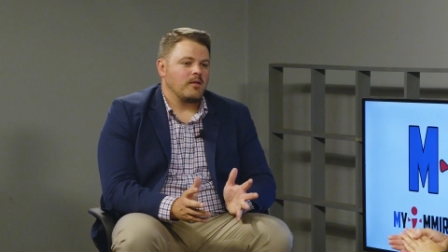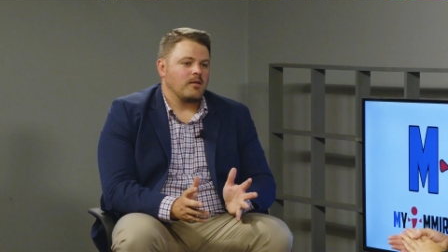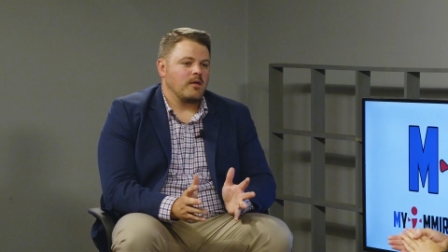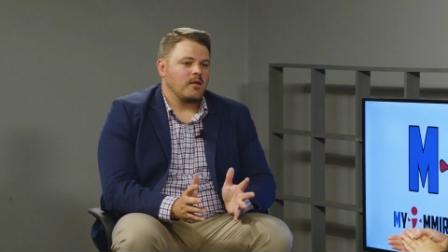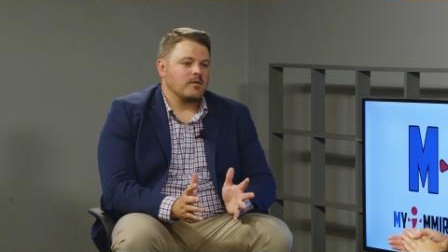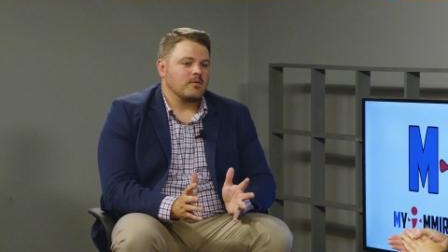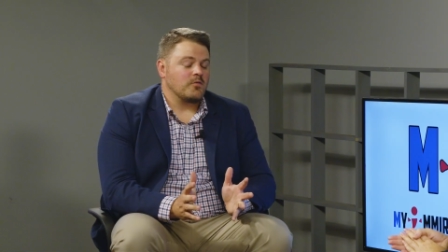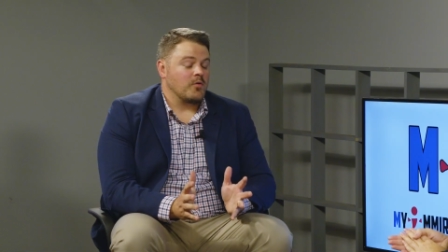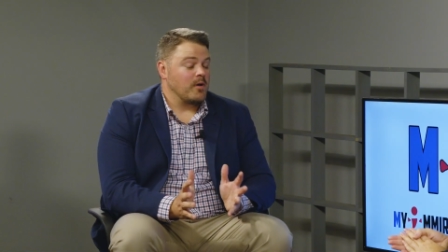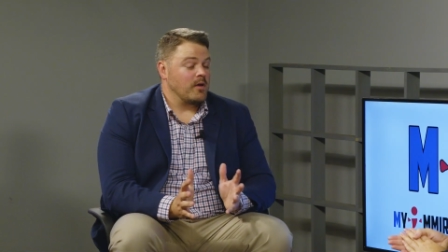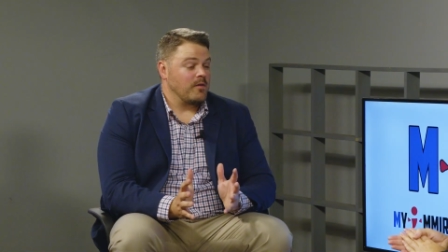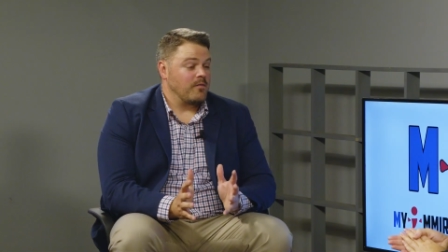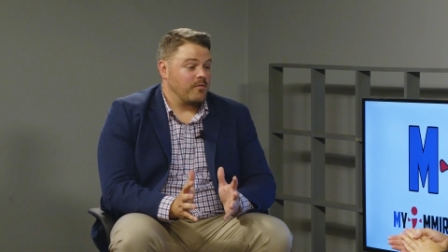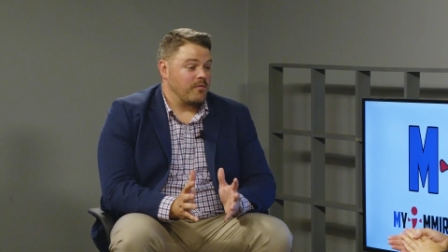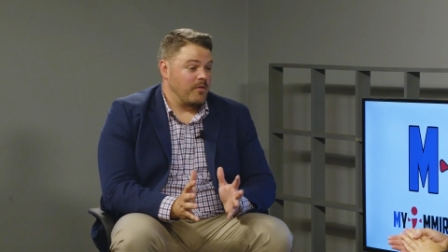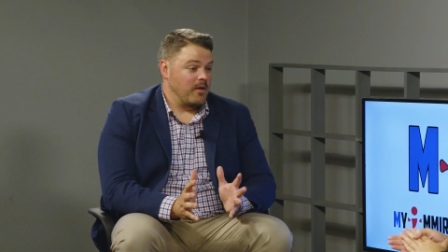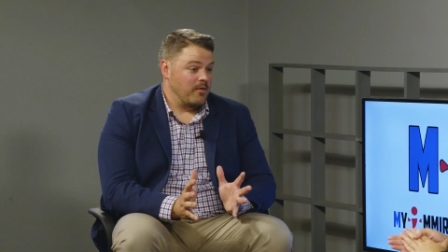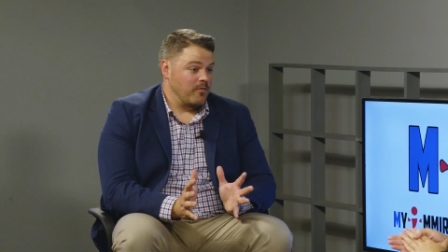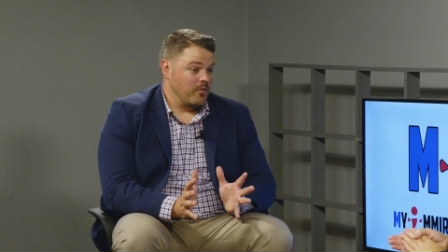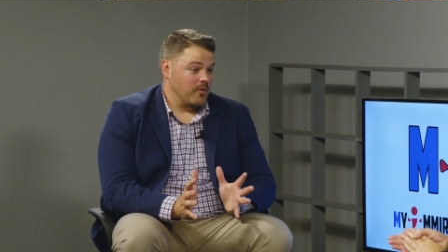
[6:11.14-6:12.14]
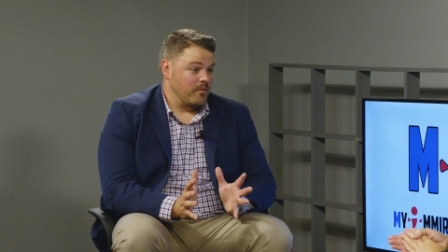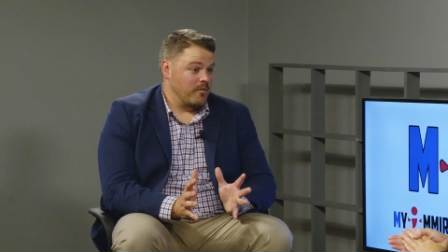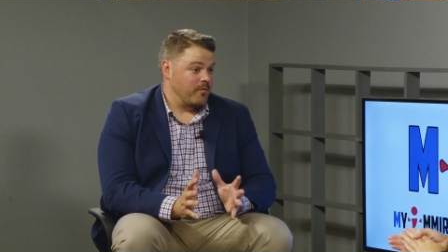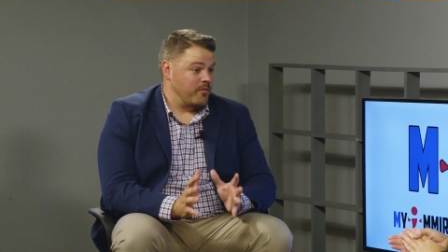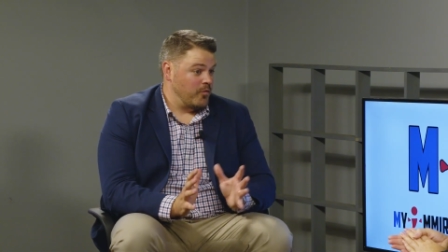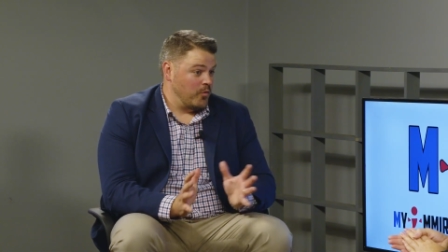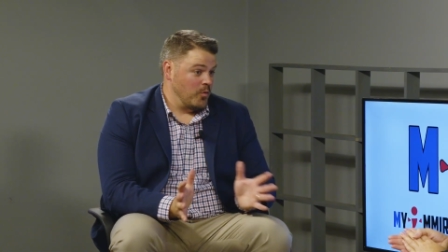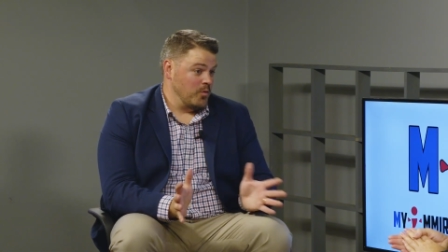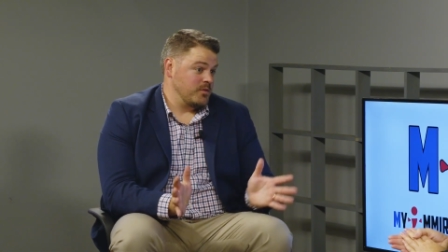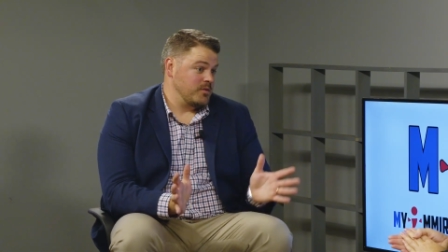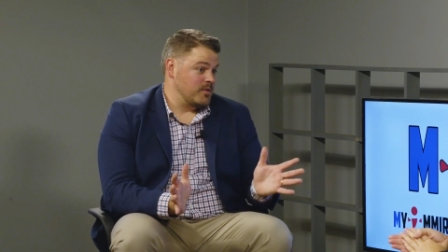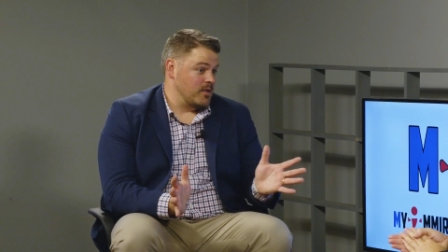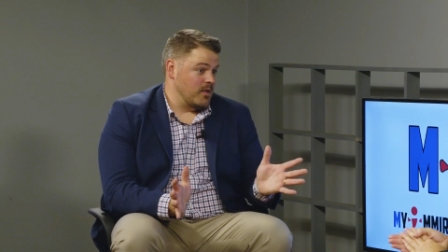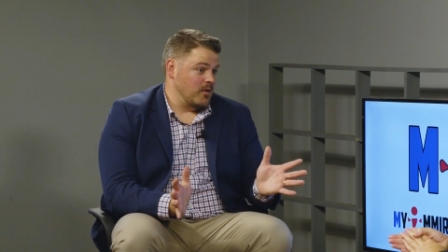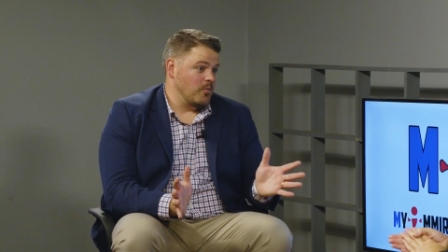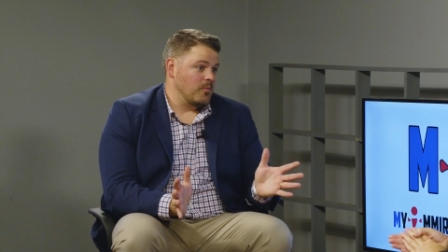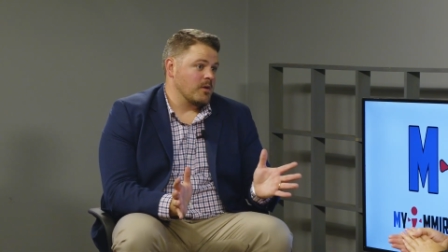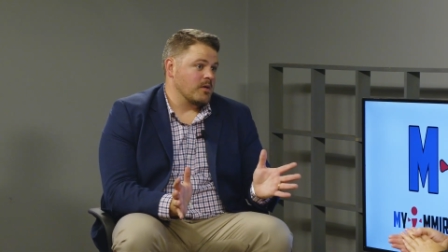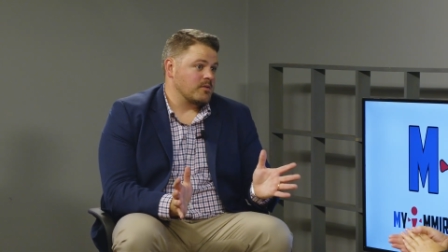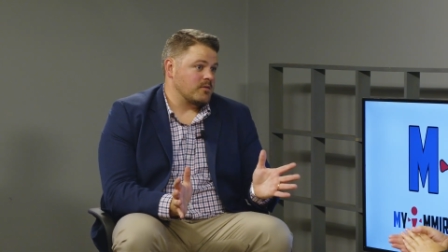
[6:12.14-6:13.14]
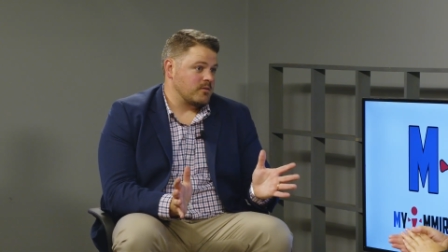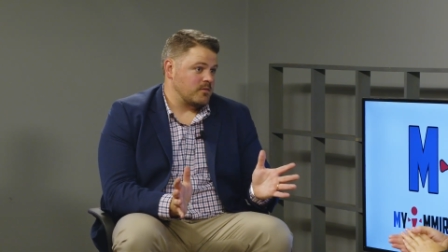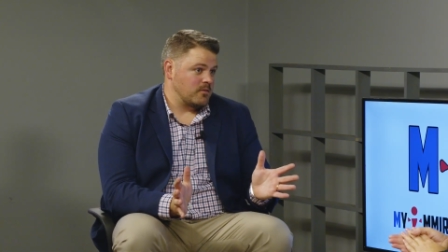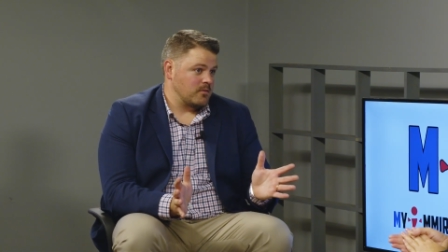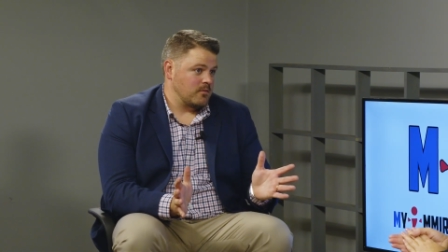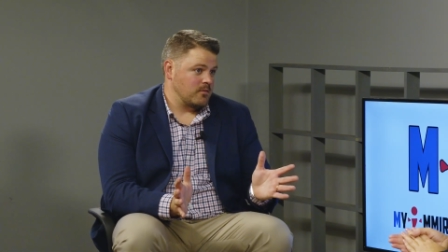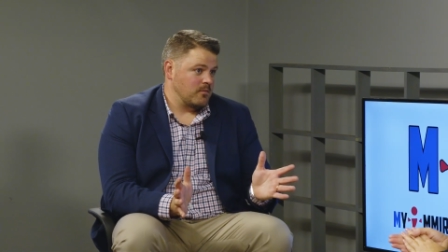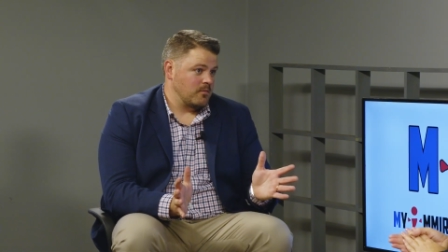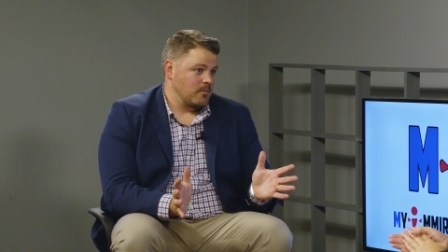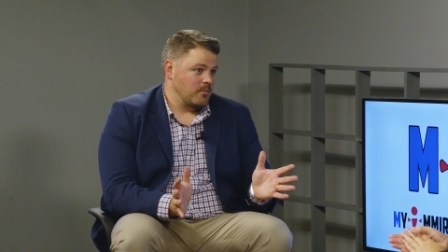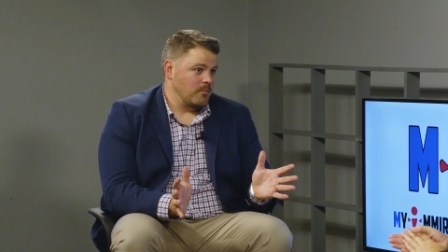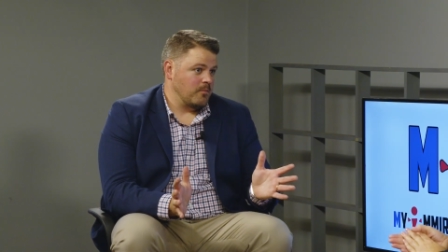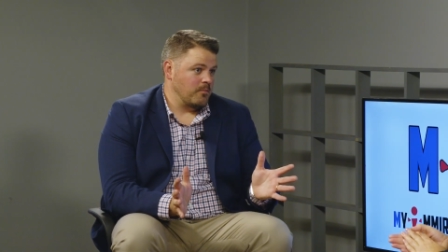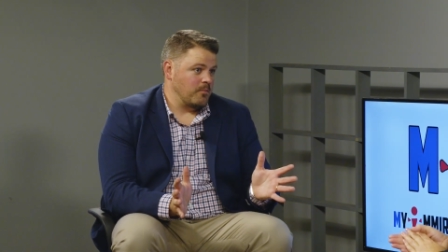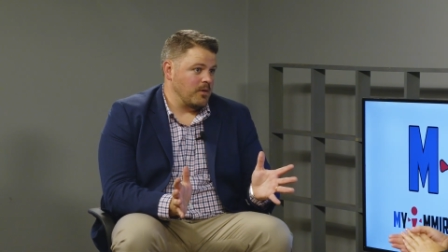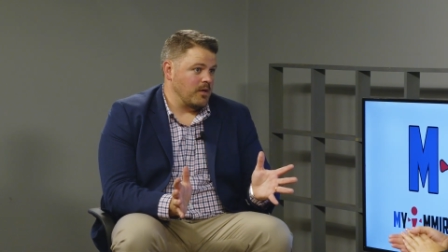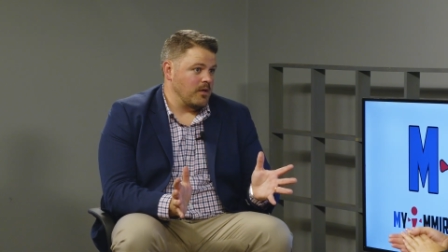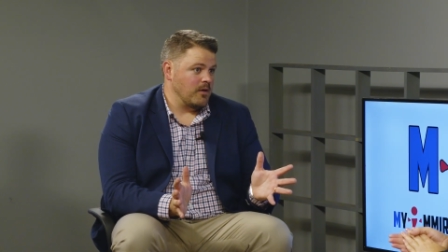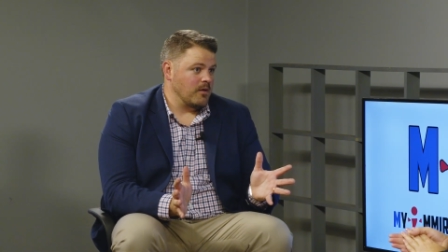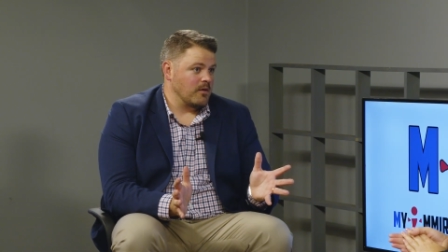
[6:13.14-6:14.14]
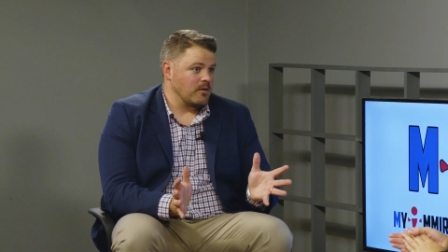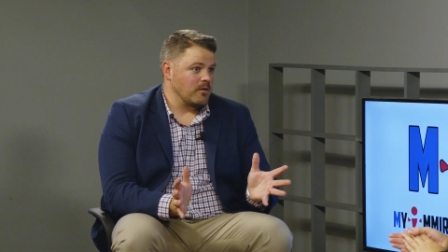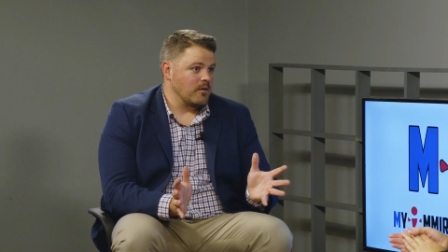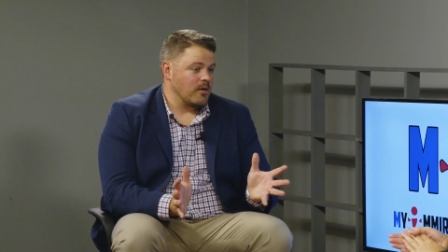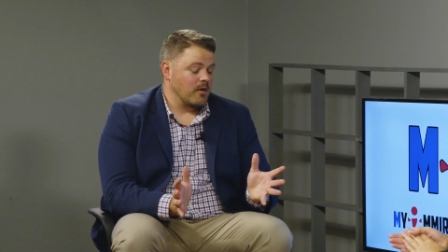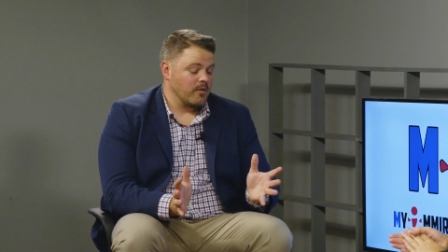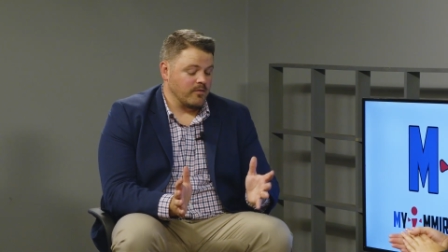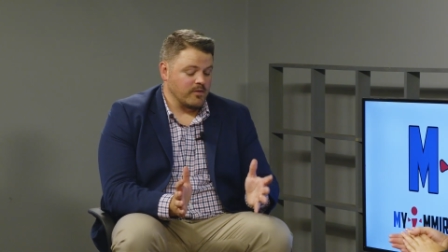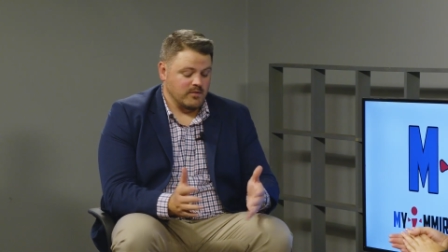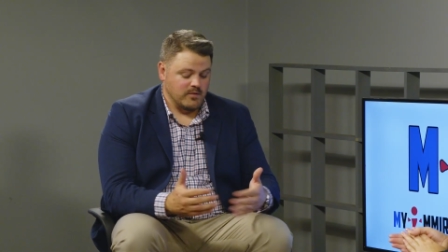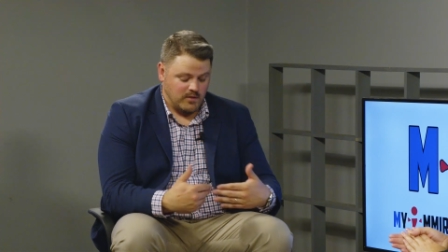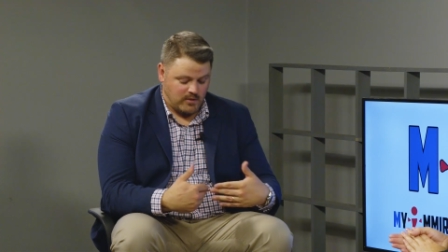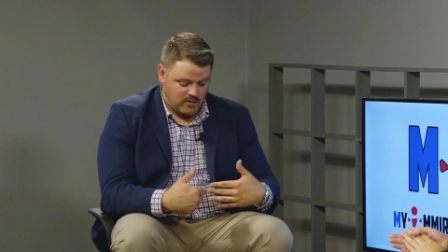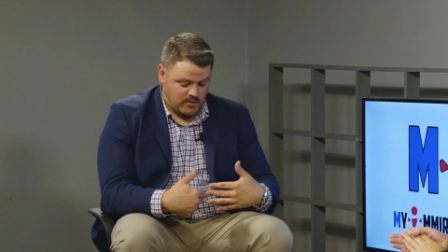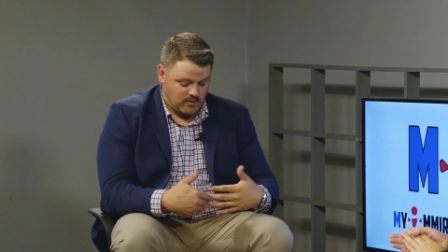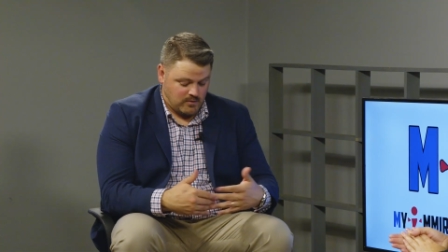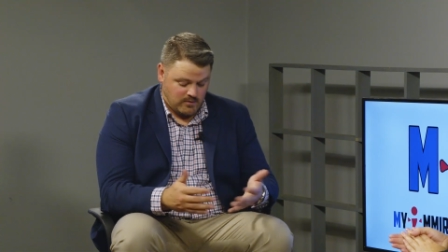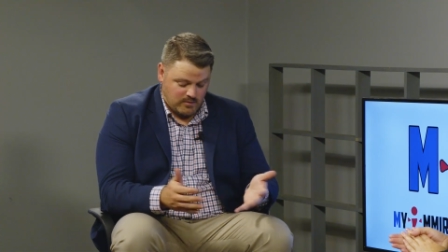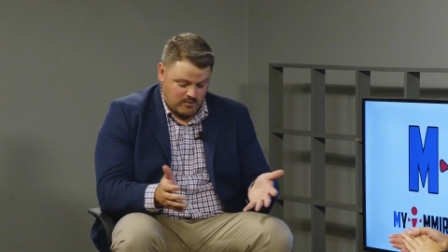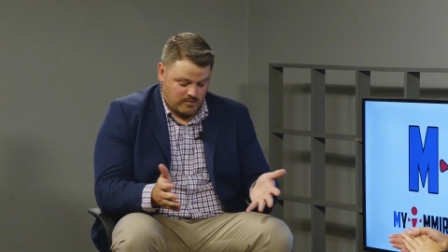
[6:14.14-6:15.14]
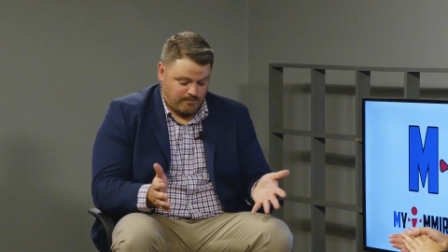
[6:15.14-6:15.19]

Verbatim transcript: Is there any favorite foods that you miss? Being in, obviously, you can.